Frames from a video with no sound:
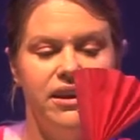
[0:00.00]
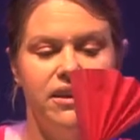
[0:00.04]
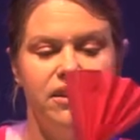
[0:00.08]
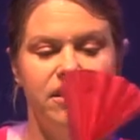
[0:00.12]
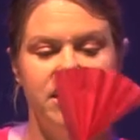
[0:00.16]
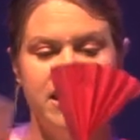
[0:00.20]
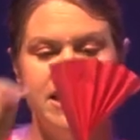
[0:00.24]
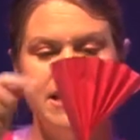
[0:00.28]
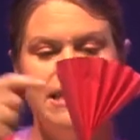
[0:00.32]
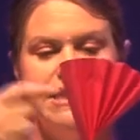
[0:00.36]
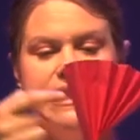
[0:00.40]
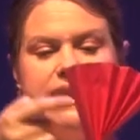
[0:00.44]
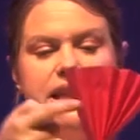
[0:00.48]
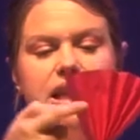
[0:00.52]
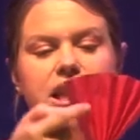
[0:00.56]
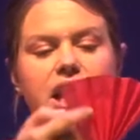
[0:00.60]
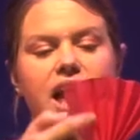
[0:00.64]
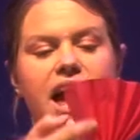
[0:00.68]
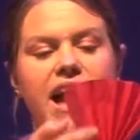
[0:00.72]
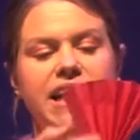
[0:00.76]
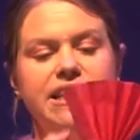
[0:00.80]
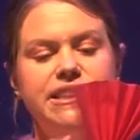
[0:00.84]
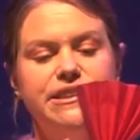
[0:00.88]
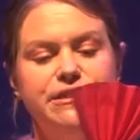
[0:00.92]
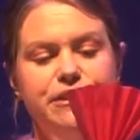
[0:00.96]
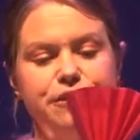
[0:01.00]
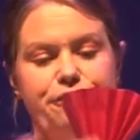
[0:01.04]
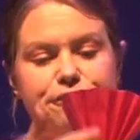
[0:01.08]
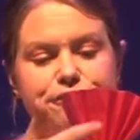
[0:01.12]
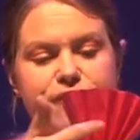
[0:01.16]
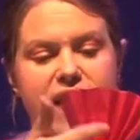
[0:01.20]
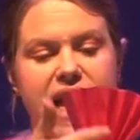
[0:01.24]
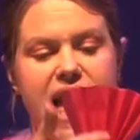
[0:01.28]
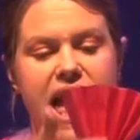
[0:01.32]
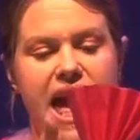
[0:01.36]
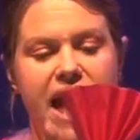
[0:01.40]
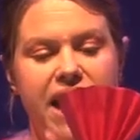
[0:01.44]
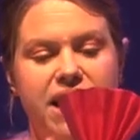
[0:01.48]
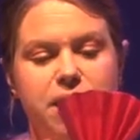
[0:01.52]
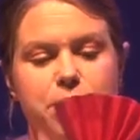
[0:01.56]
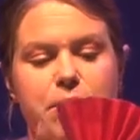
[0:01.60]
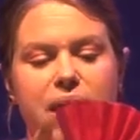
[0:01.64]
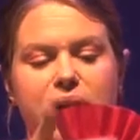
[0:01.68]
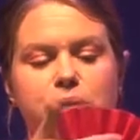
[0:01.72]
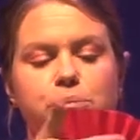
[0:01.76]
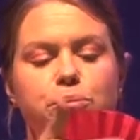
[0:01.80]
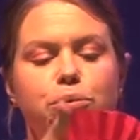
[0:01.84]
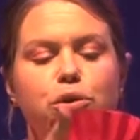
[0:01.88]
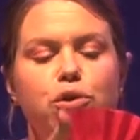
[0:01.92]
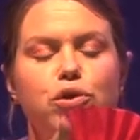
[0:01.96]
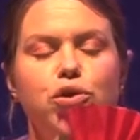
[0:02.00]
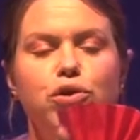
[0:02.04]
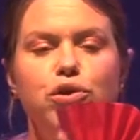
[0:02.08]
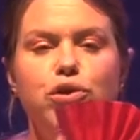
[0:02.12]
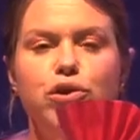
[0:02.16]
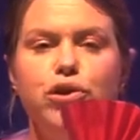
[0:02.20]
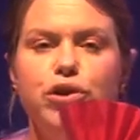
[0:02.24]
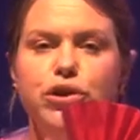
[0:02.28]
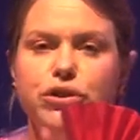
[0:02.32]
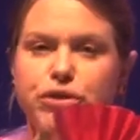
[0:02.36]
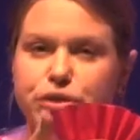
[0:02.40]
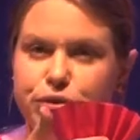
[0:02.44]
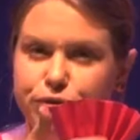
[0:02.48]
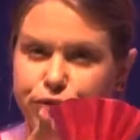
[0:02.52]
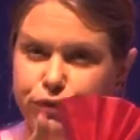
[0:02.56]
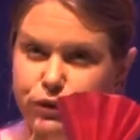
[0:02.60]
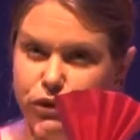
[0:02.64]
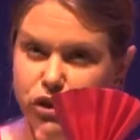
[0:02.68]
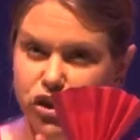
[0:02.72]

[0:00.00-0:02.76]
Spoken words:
these little lines of the fan make beautiful